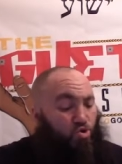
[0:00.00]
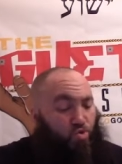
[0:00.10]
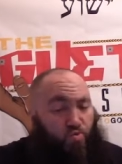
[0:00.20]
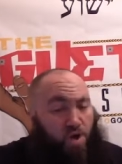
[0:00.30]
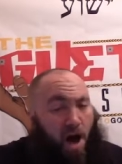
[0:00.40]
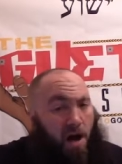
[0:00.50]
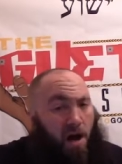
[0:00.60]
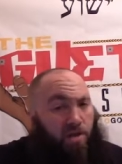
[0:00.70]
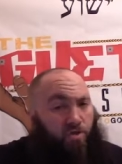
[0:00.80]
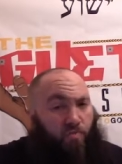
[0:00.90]
Do
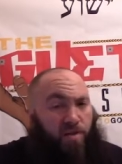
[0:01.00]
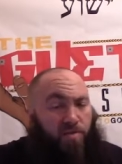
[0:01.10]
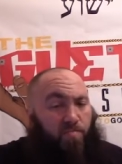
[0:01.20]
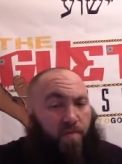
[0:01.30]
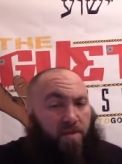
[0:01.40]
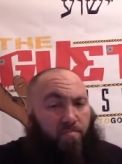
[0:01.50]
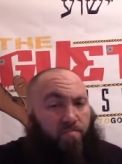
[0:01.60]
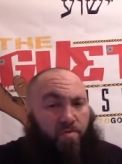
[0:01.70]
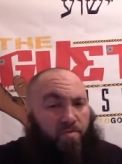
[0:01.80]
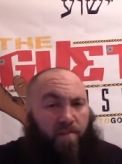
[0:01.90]
not underestimate the
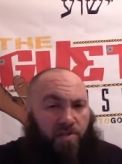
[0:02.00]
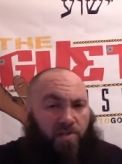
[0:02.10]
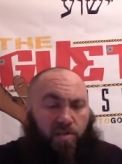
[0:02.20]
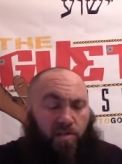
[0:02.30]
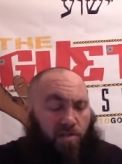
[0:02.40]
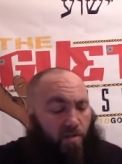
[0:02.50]
milk messages.